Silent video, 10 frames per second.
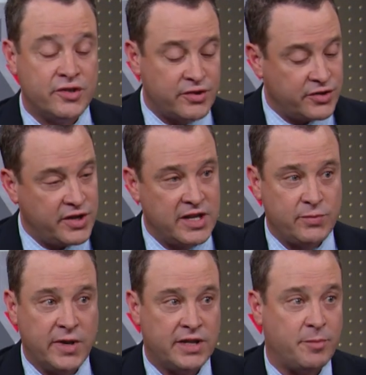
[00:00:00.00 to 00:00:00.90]
there's a chance
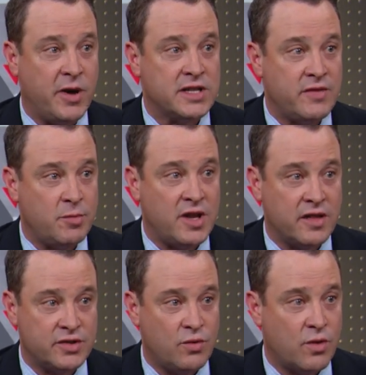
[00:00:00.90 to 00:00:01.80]
we get to positive EBITDA
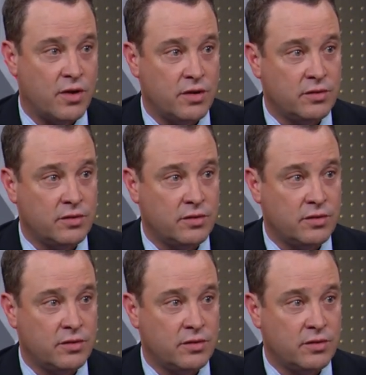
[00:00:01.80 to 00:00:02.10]
this quarter.